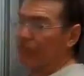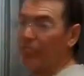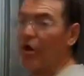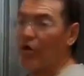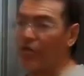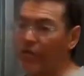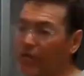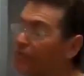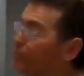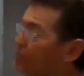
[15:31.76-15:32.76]
of birth
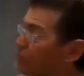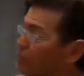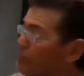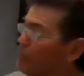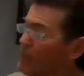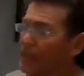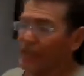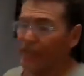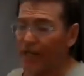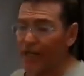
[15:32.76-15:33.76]

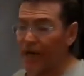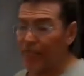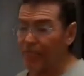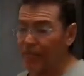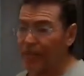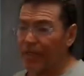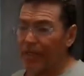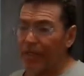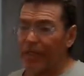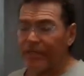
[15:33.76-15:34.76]
is
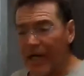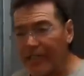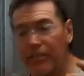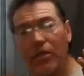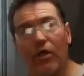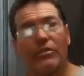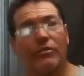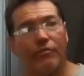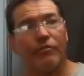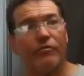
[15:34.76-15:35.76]
takes a lot
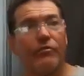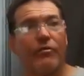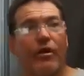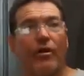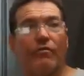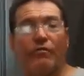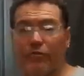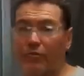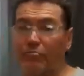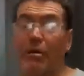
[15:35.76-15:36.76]

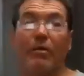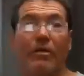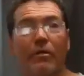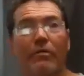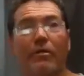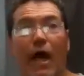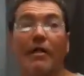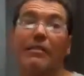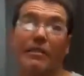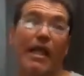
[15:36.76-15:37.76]
of biblical
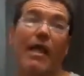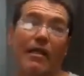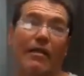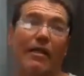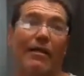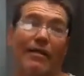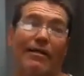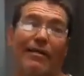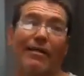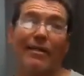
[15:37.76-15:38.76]
understanding
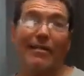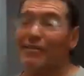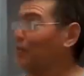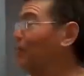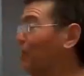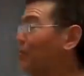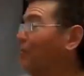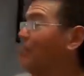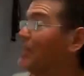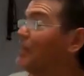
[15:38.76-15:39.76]
to do it.
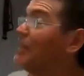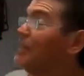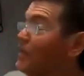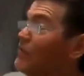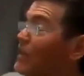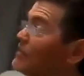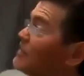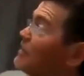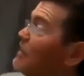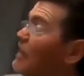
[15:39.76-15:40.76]
But
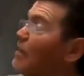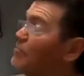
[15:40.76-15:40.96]
that's the...